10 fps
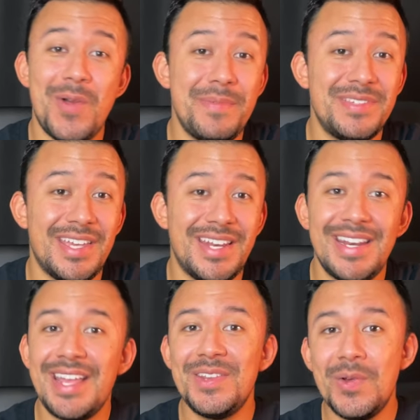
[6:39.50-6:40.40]
website
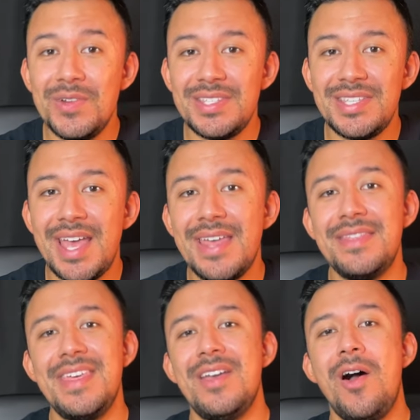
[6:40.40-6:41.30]
and I noticed
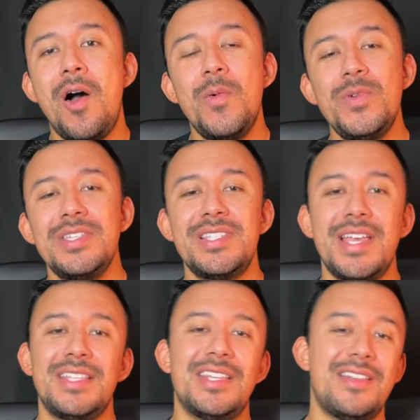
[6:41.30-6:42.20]
that they always
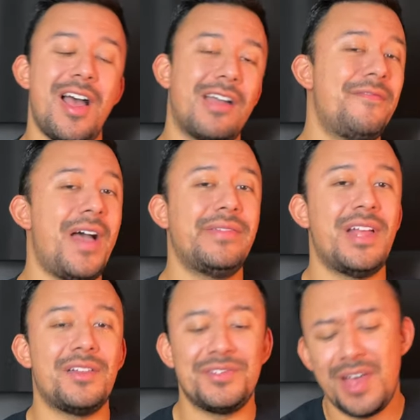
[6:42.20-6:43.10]
like to knock
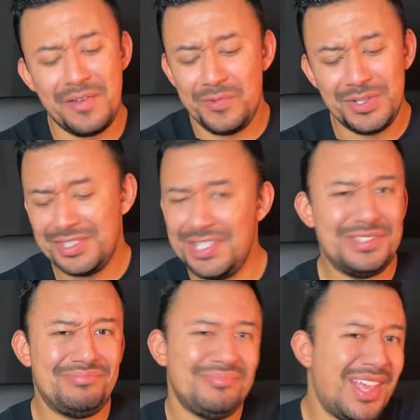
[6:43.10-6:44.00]
$5 off, which
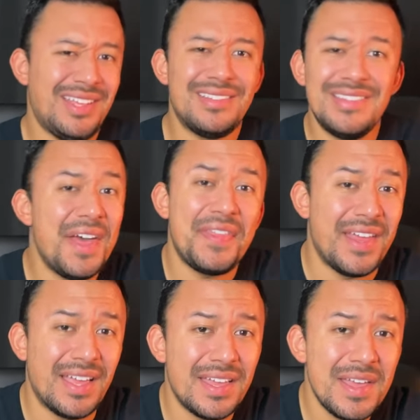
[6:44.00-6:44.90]
is like
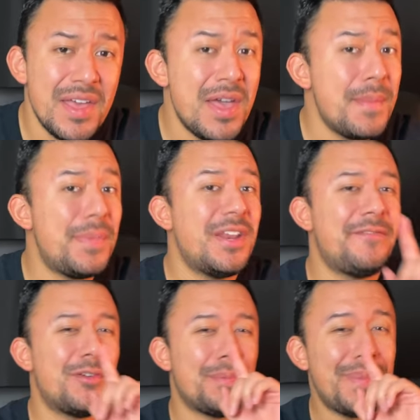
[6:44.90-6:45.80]
nothing. But
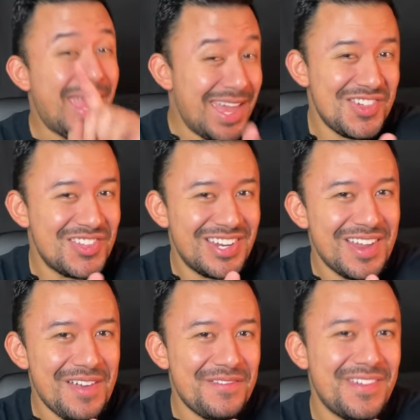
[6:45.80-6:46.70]
if you're patient
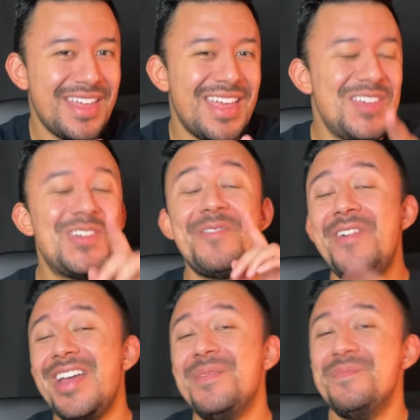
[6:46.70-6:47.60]
enough, you can
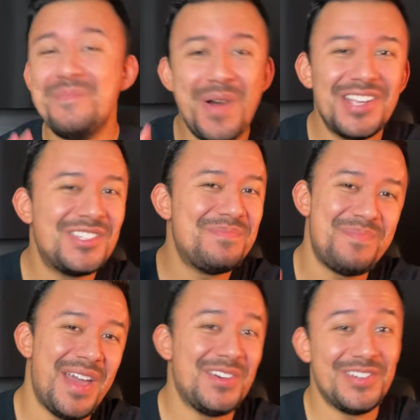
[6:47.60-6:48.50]
find a much
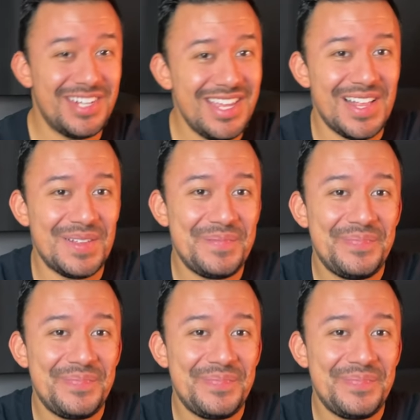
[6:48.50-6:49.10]
better deal.